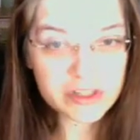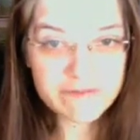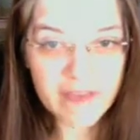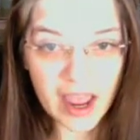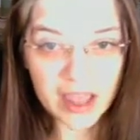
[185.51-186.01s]

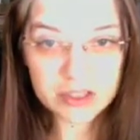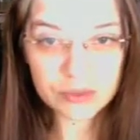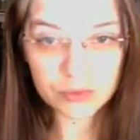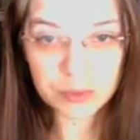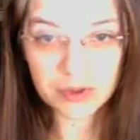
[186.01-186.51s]
vast
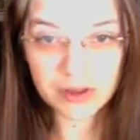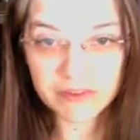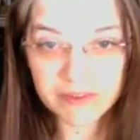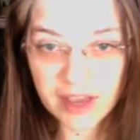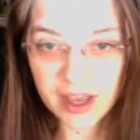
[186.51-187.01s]
ripple
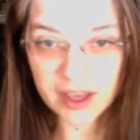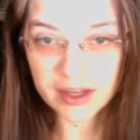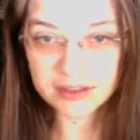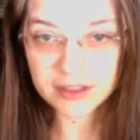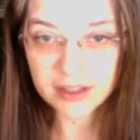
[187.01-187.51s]
effect,